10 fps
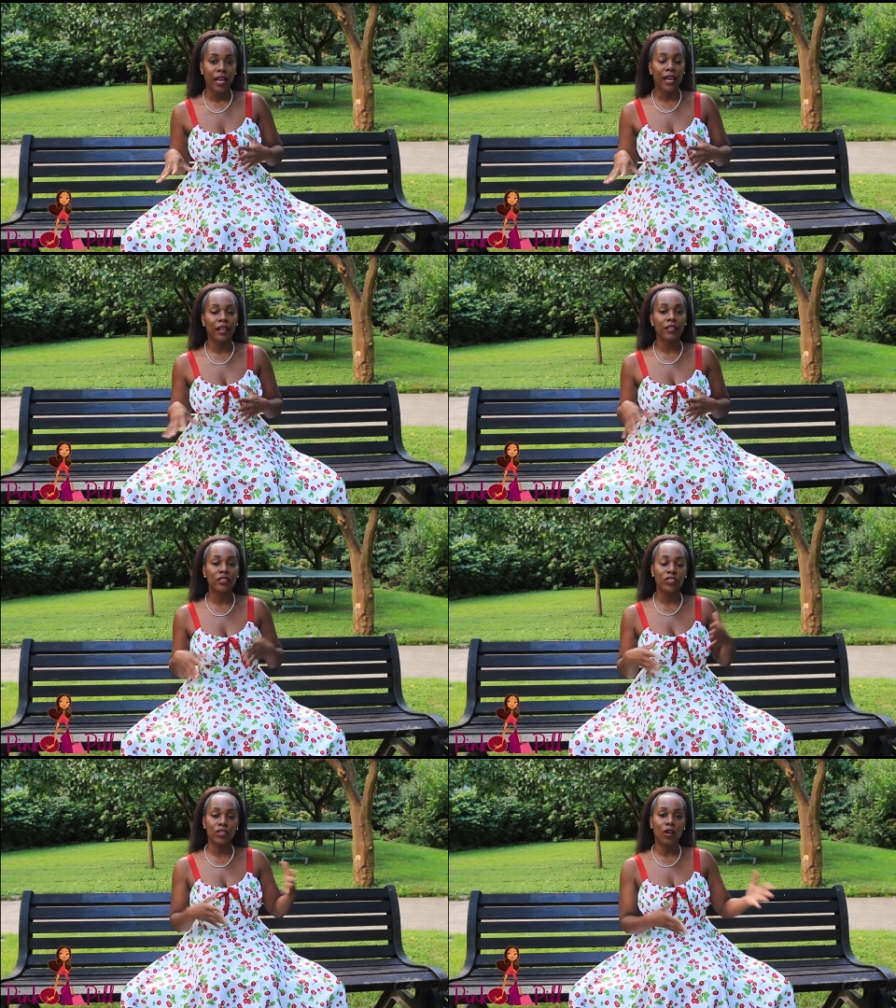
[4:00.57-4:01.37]
And
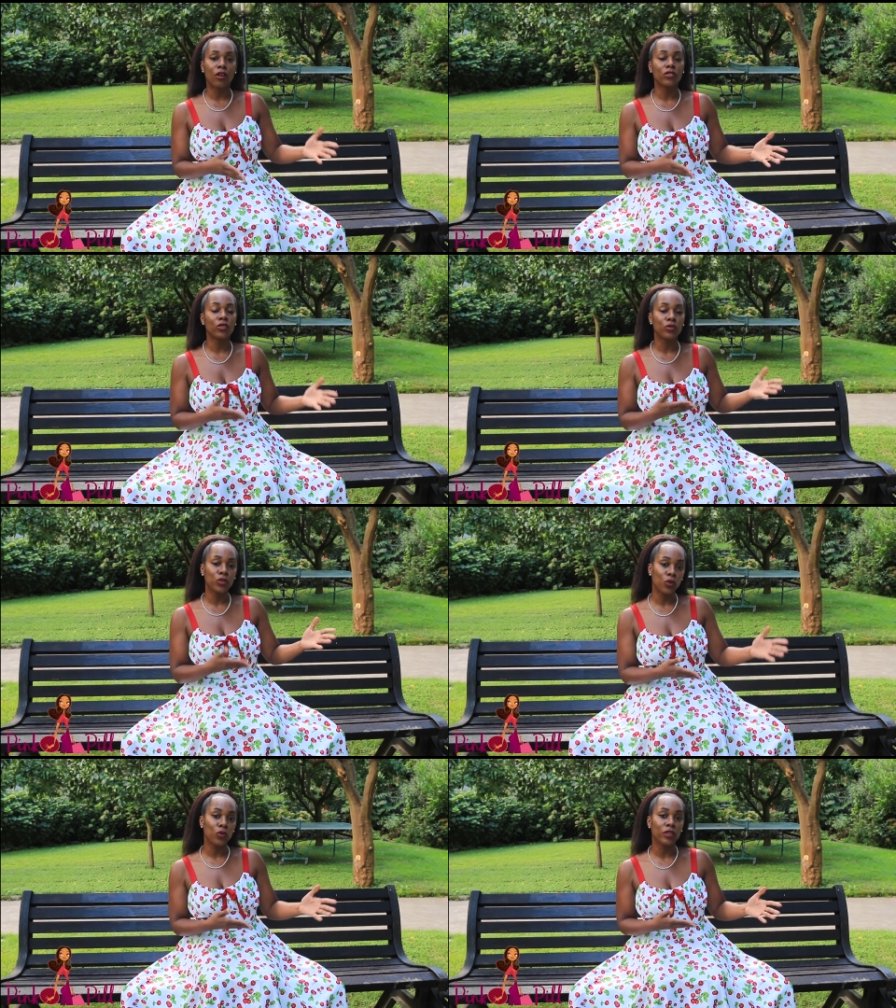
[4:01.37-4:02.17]
she also
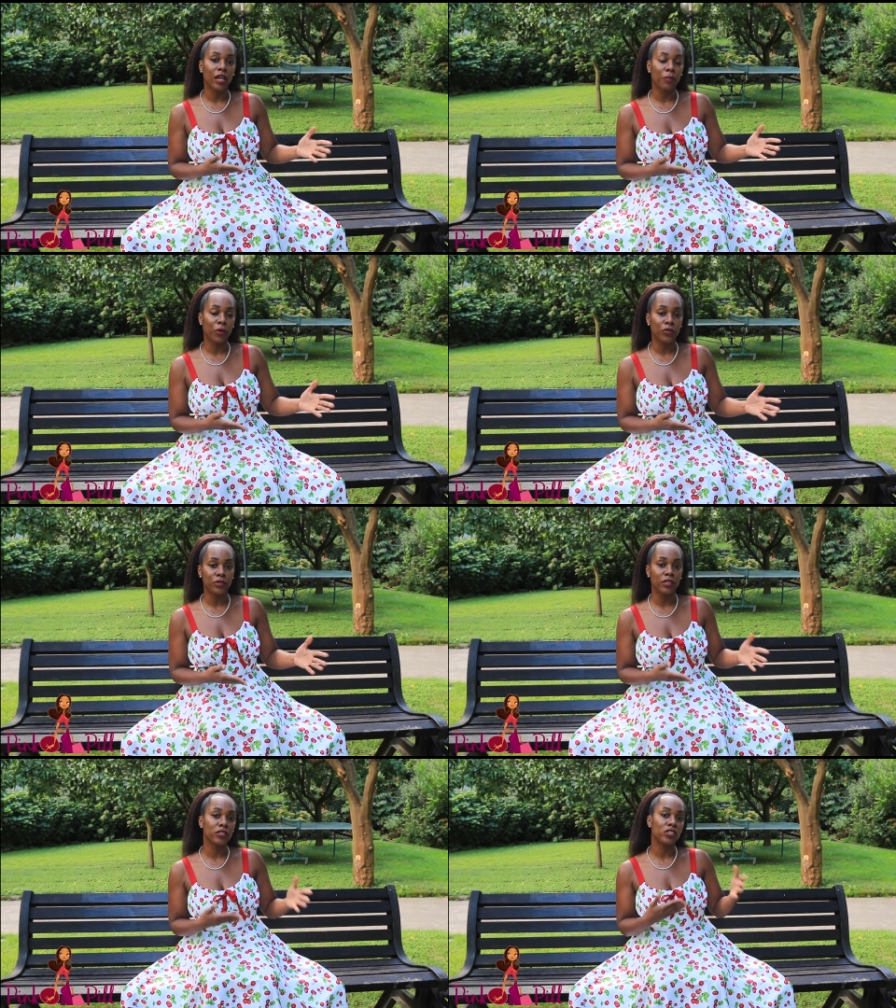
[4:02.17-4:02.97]
told that
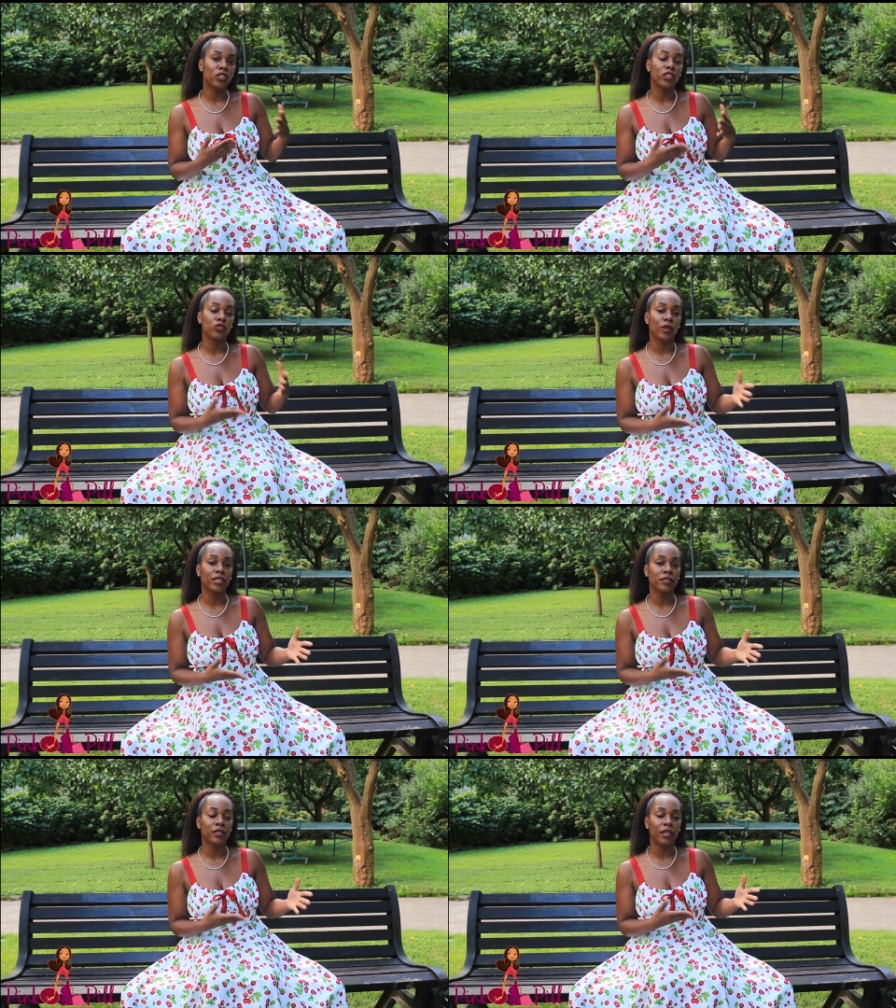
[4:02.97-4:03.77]
person, she
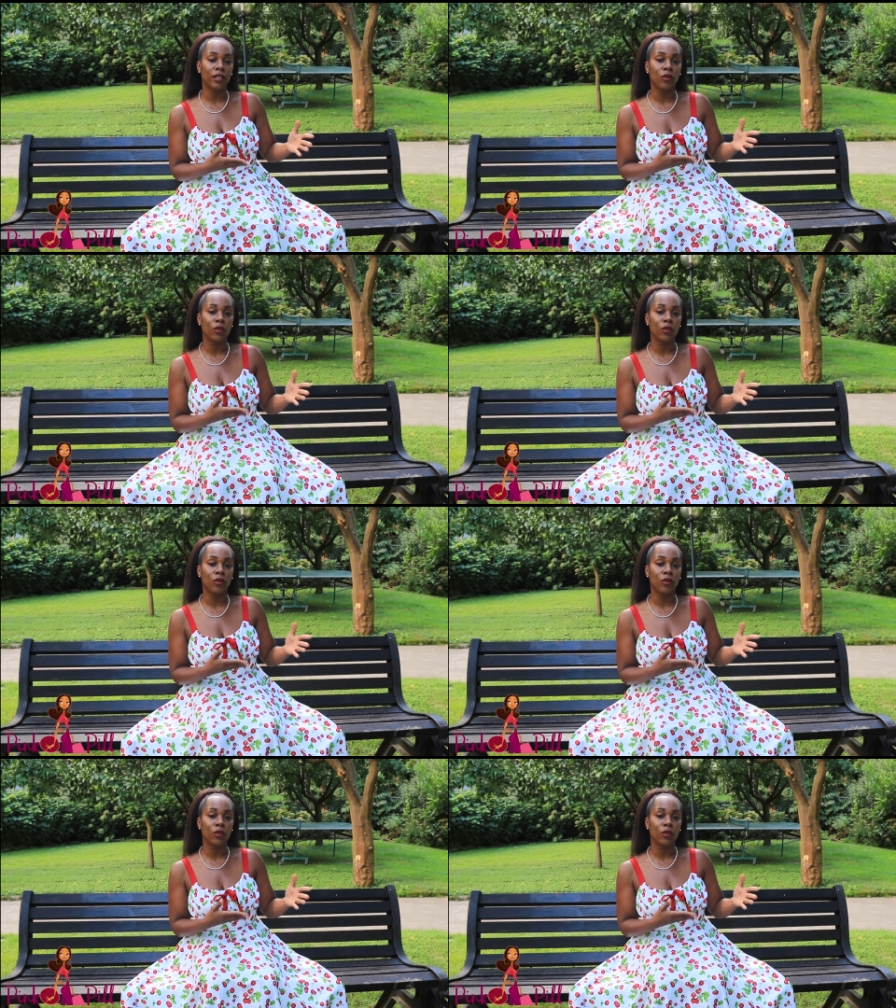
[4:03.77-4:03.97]
addressed it in